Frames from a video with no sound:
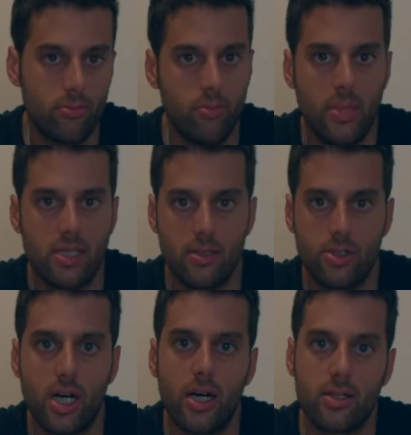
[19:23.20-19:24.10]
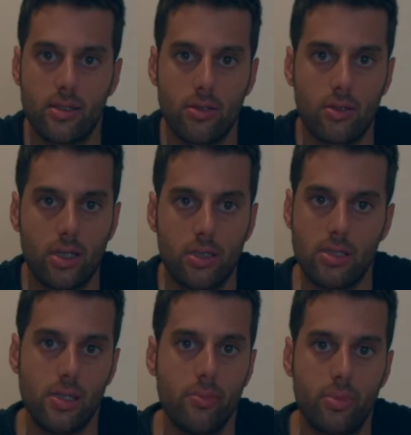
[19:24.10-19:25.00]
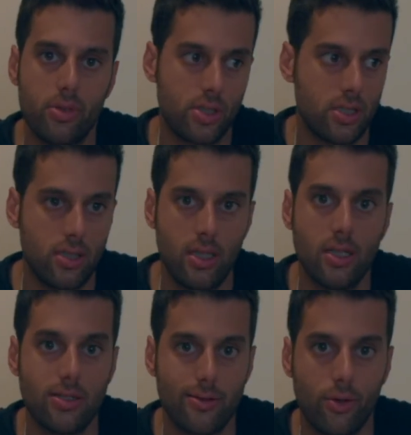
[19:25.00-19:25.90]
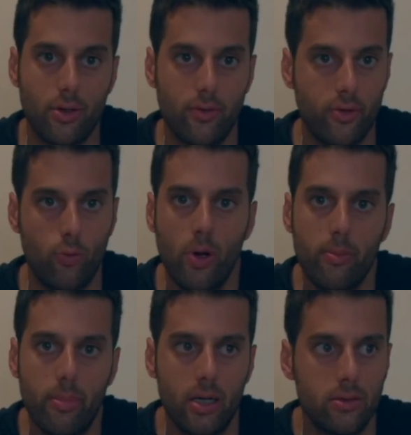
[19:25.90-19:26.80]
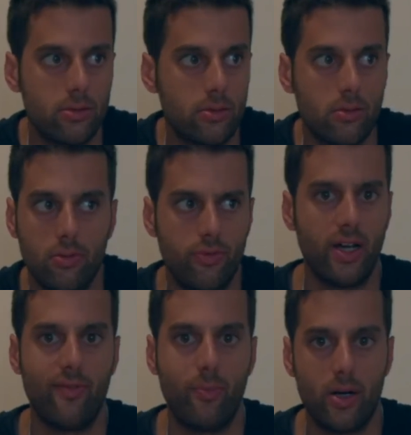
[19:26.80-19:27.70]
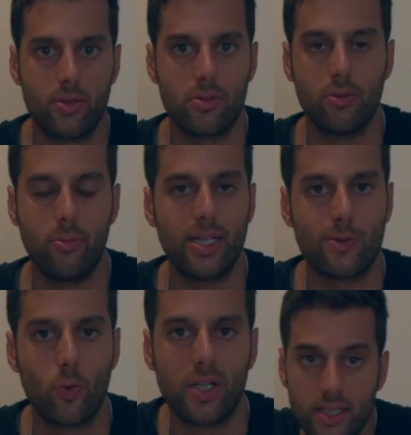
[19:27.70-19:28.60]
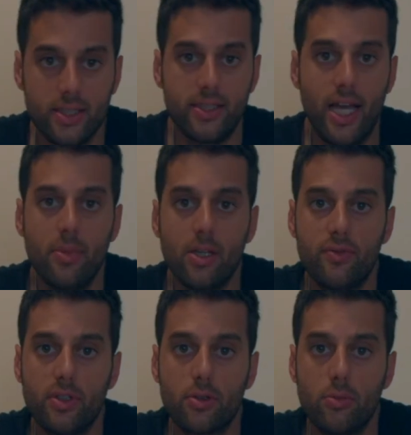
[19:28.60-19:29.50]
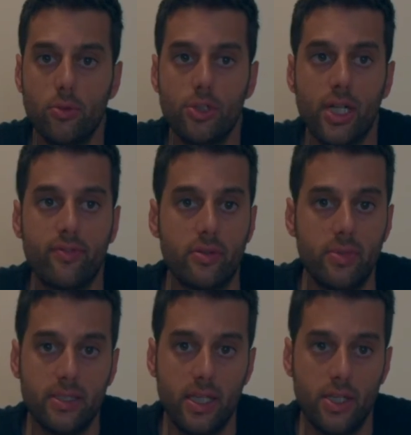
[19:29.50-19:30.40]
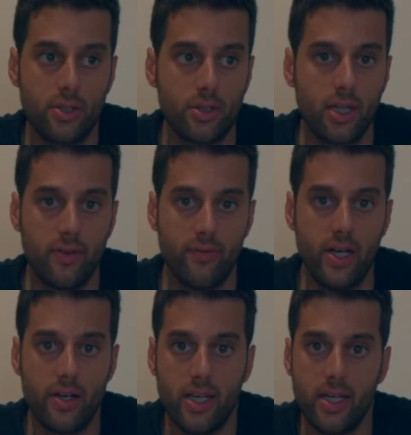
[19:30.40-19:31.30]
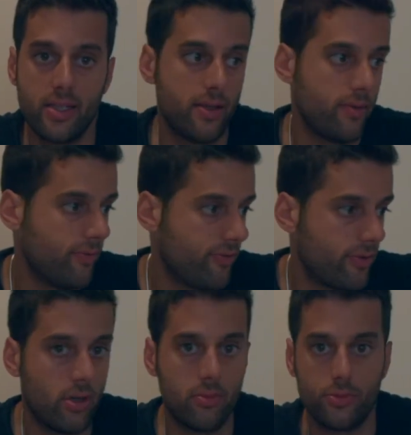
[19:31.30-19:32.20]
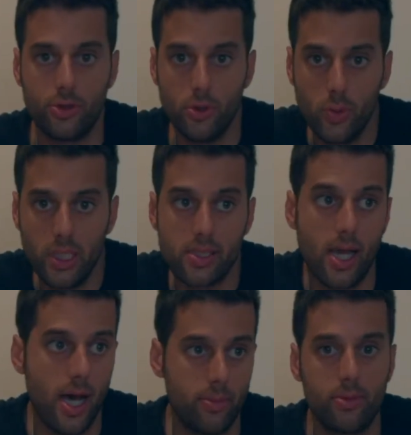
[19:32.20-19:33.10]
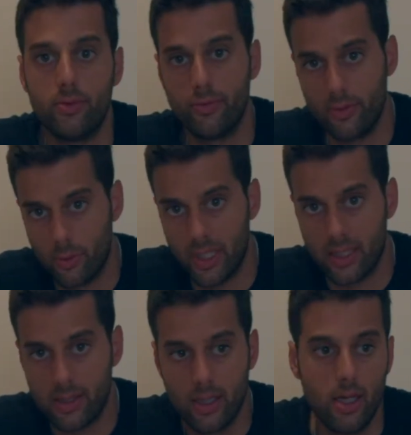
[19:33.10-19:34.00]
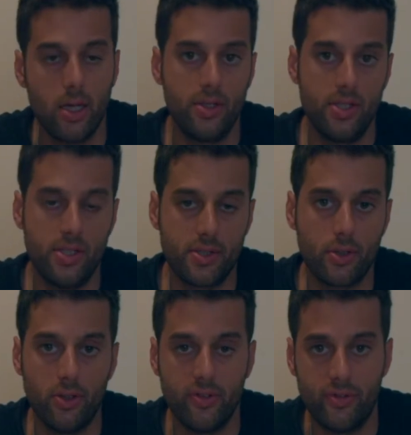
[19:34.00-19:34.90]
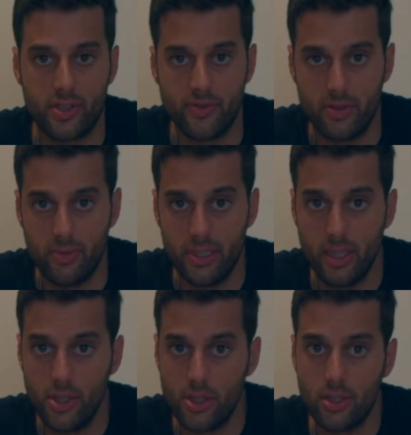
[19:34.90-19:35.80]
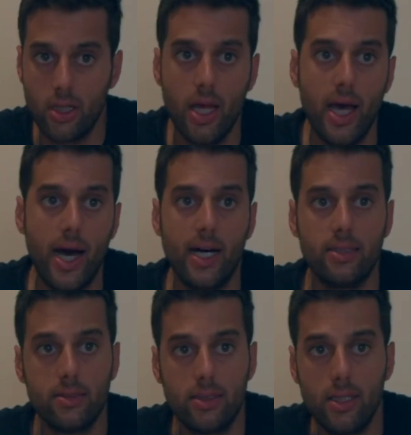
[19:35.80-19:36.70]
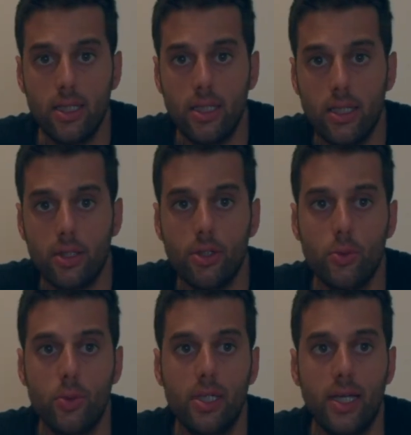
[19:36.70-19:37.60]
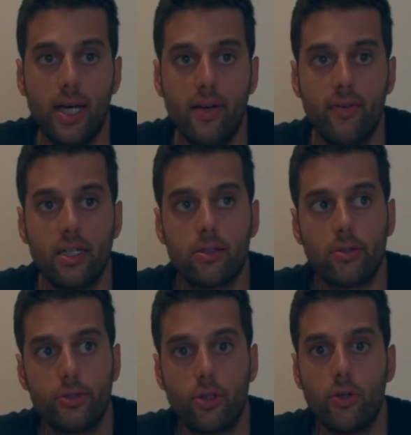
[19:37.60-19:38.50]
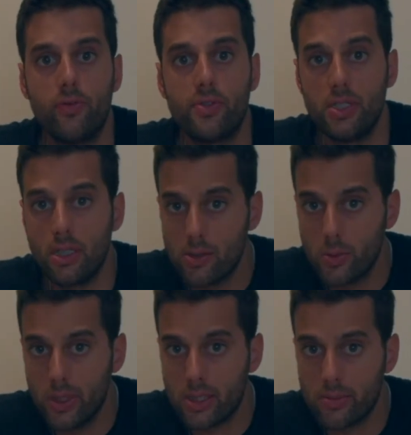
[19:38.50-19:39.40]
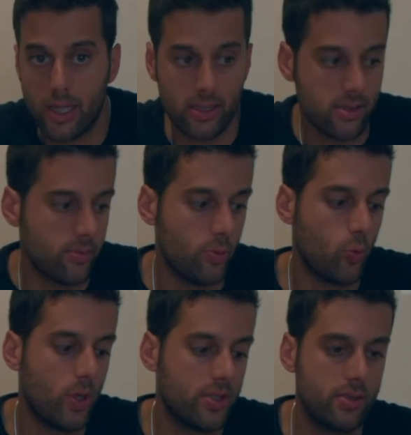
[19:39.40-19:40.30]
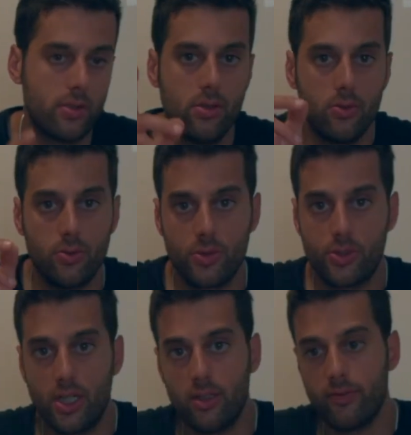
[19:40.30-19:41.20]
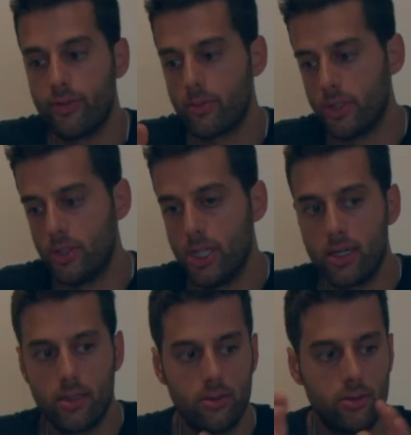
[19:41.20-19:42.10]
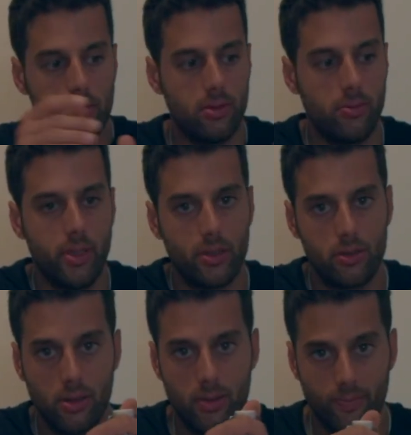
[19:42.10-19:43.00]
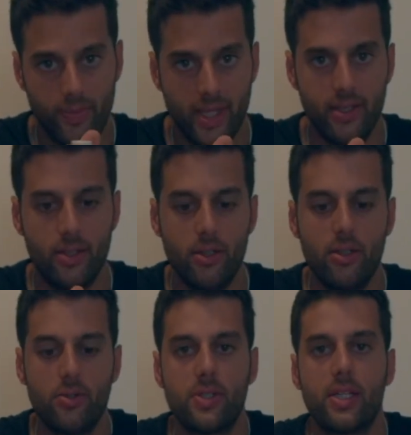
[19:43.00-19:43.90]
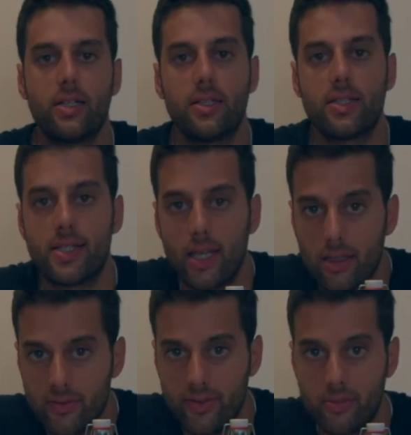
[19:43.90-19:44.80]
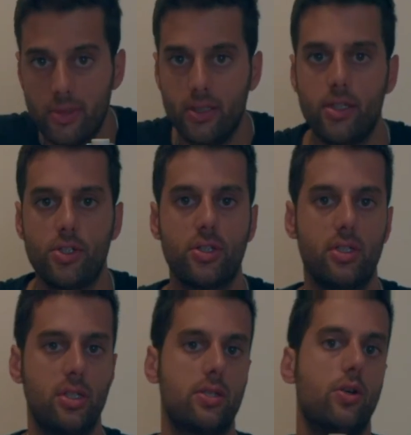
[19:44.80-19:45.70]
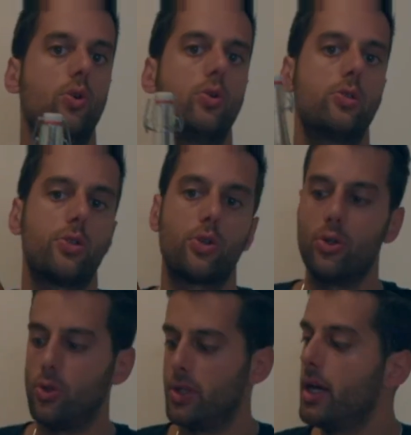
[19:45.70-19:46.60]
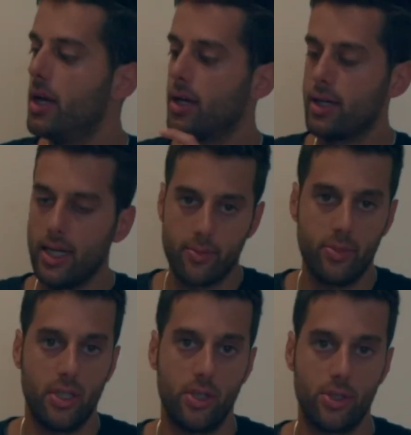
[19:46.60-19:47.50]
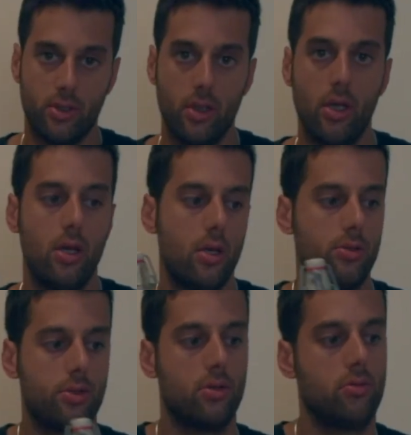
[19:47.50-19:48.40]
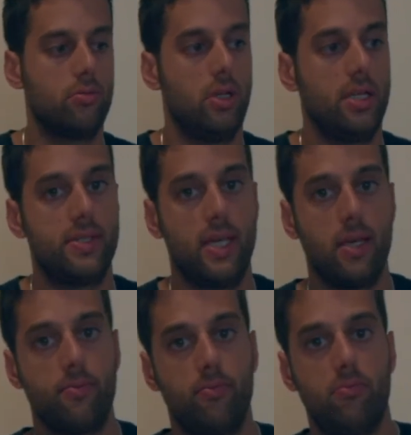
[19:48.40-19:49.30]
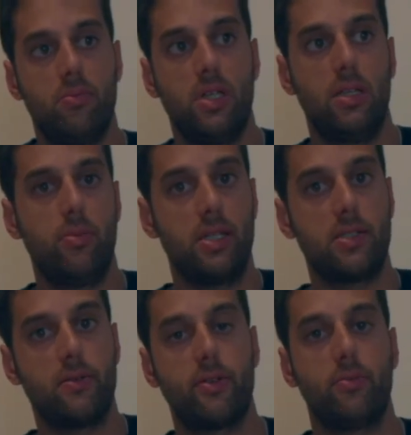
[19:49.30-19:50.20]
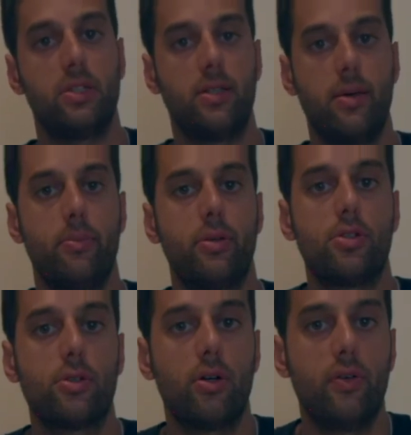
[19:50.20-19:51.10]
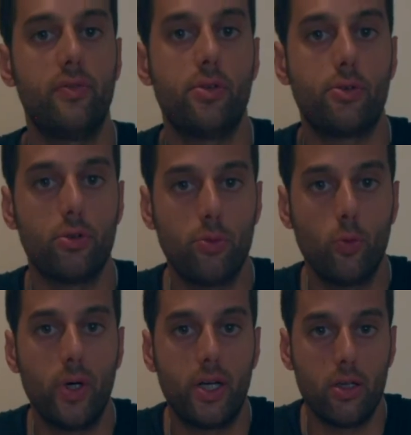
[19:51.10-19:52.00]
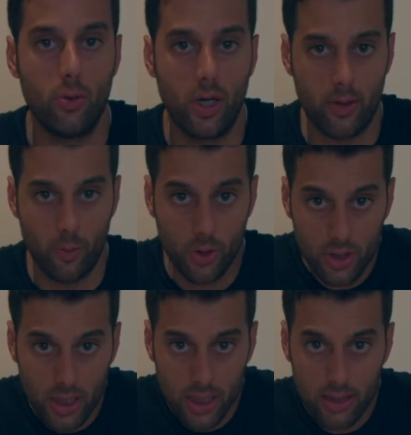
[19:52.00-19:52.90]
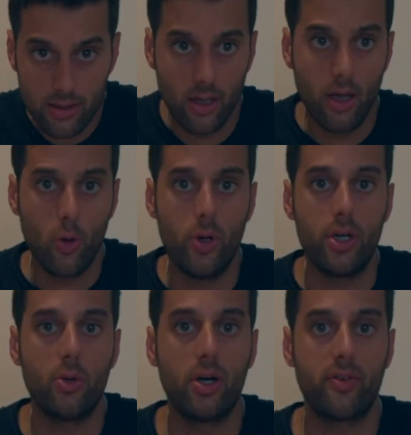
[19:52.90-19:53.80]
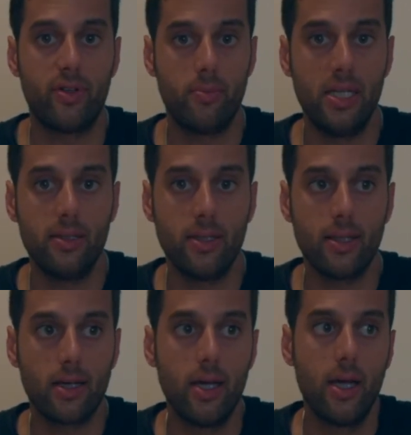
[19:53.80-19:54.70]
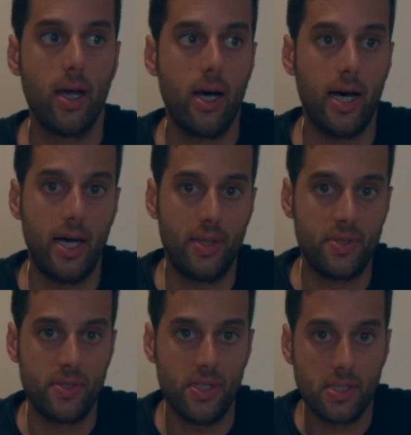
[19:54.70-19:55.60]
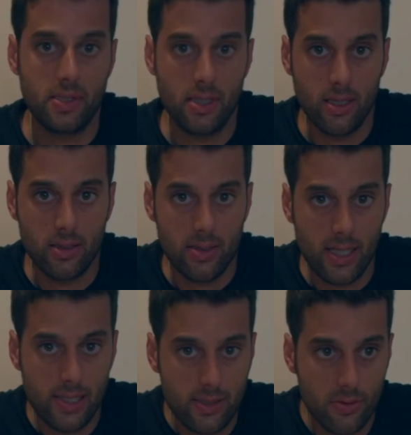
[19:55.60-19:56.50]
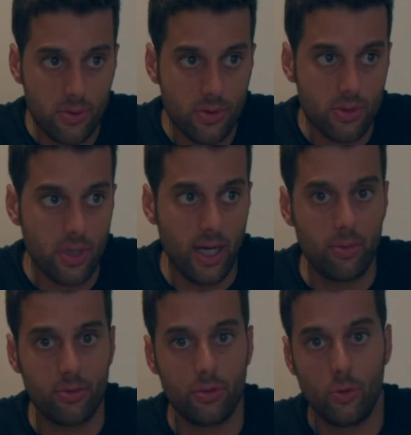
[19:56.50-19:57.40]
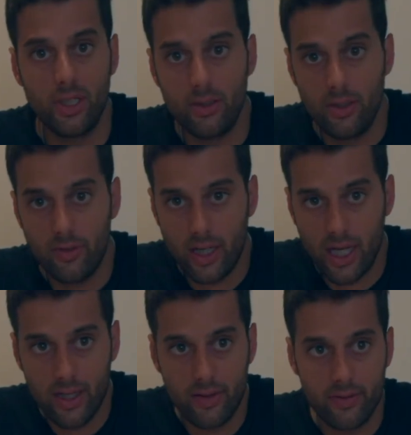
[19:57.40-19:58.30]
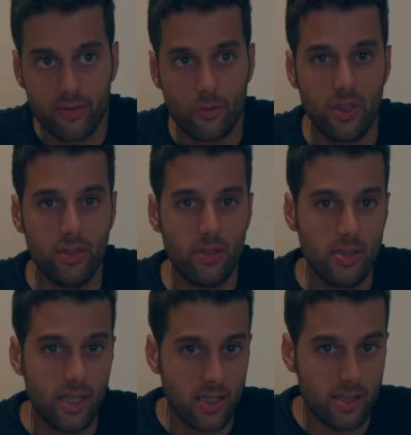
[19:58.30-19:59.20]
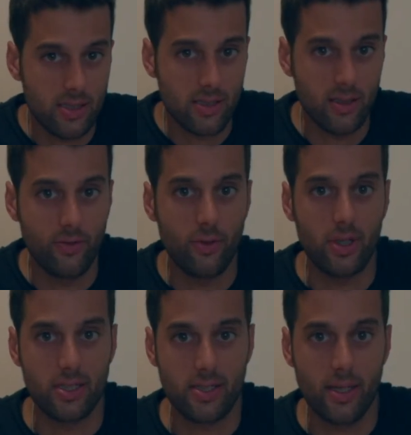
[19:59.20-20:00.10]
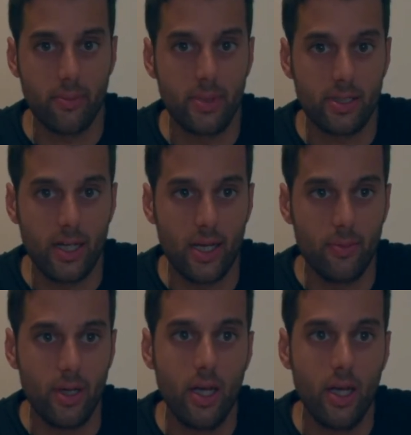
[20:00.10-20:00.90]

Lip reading: mason jars that you can easily purchase in any store, from 1 pound to 5 pounds, the best one. The timing of the kombucha fermentation can vary from 2 weeks up to 4 weeks. This is called the first fermentation, until you will have a total of 6 weeks maximum once you strain from the jar to the bottle and you start the second fermentation. It's also called carbonation. So let's say it depends from the temperature of the room where you are working it, where you are fermenting, at 16 Celsius up to 25, 26 if you are in summertime.